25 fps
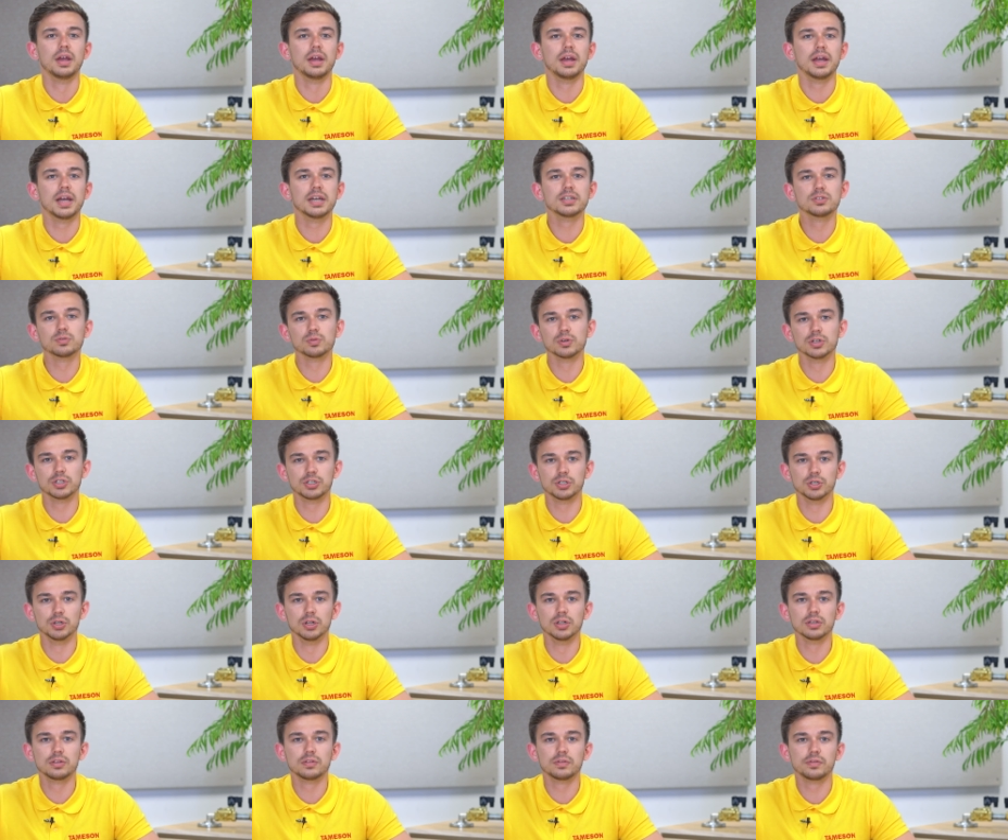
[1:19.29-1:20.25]
As a
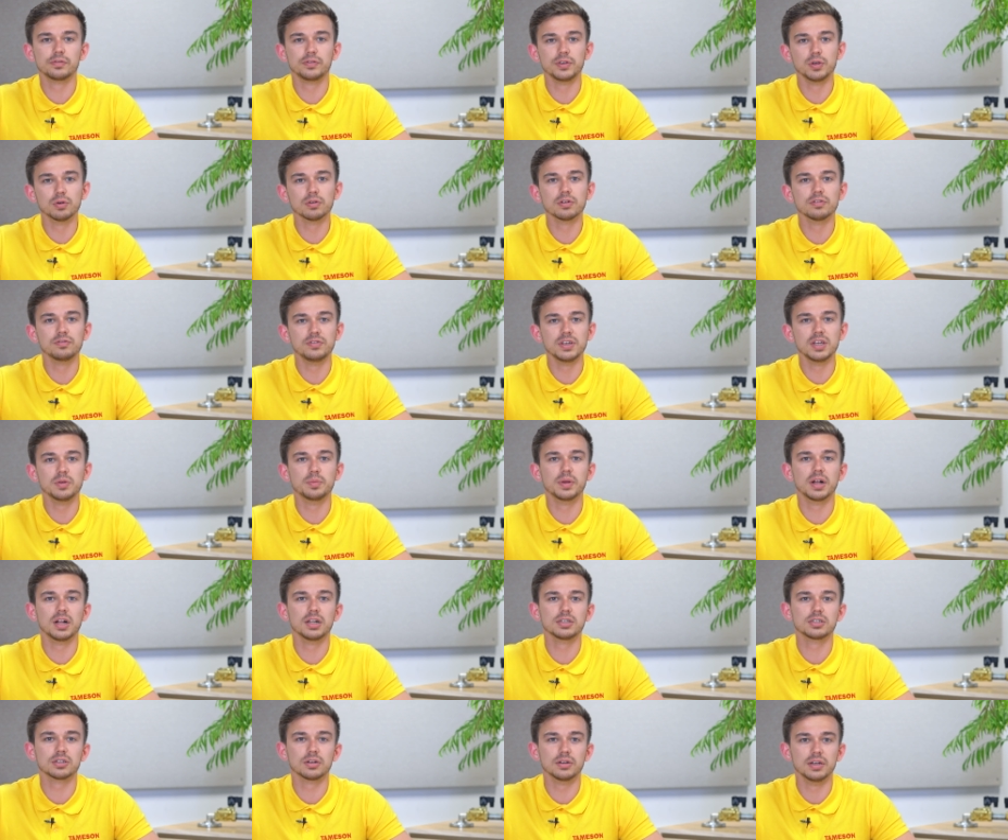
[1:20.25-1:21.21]
result, fewer
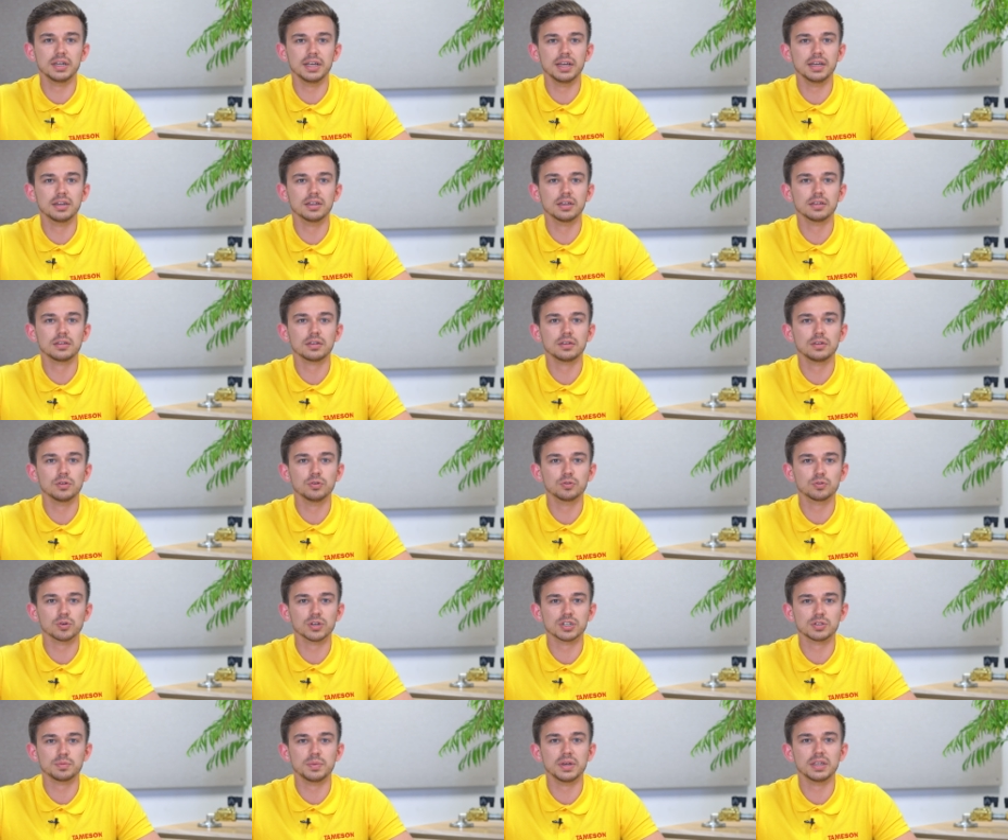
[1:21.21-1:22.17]
V-belts are needed to
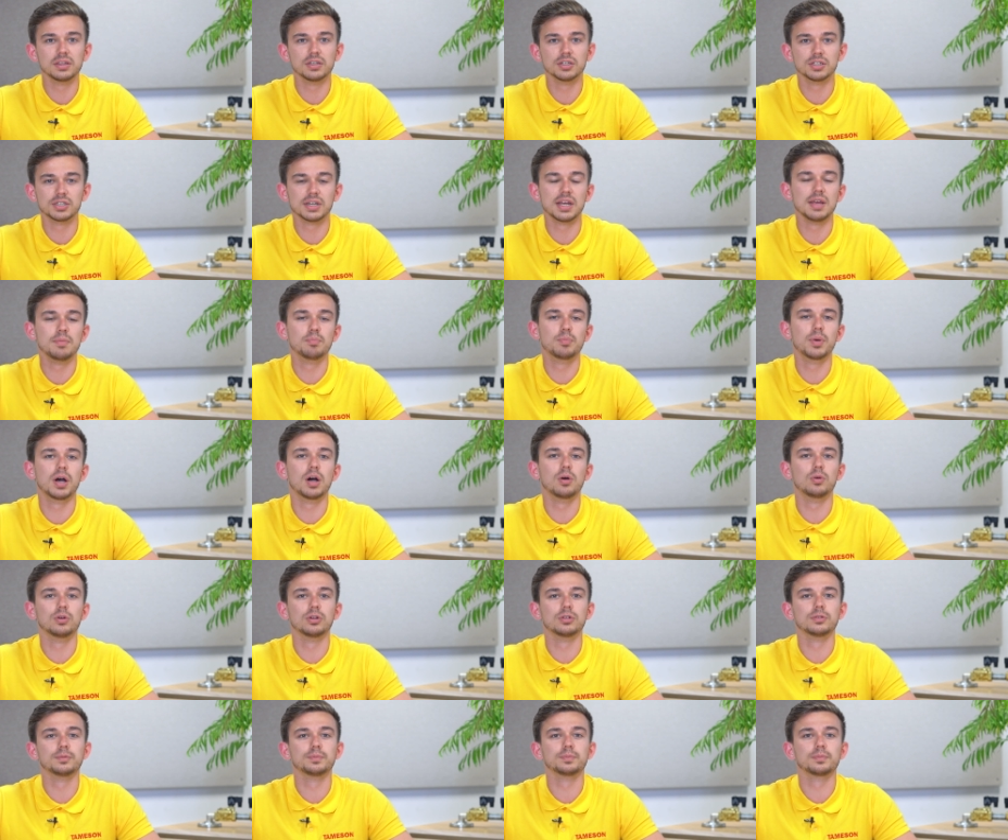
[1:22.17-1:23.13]
transmit the same
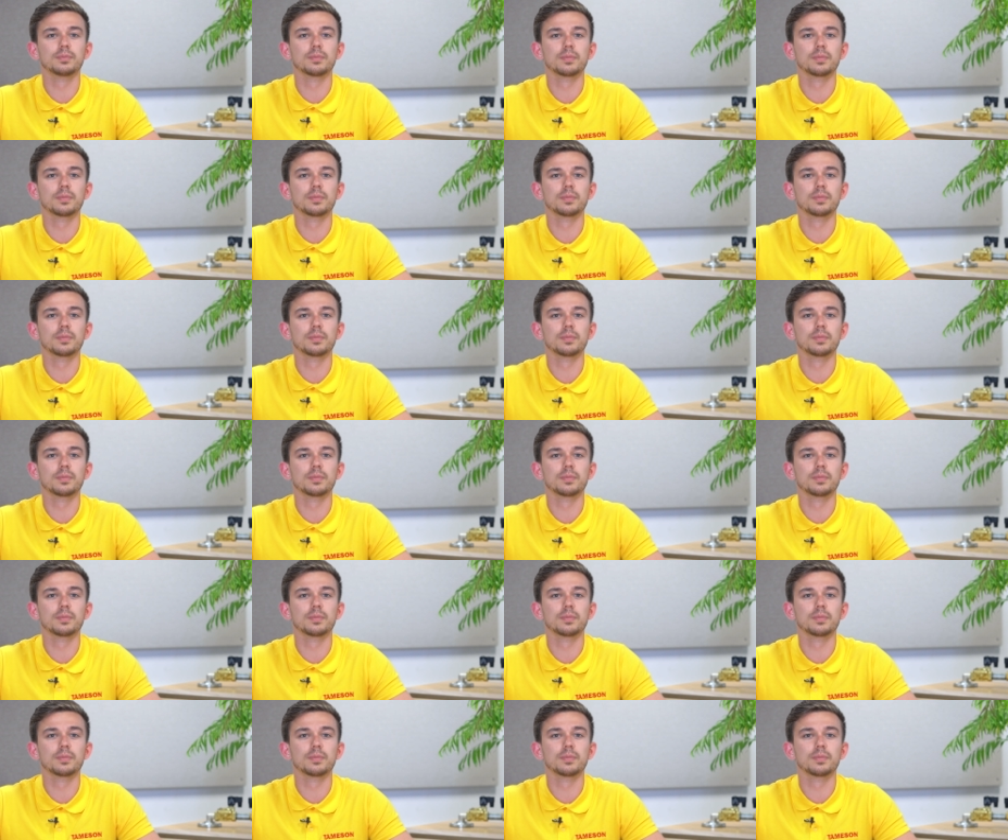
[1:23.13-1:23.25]
power.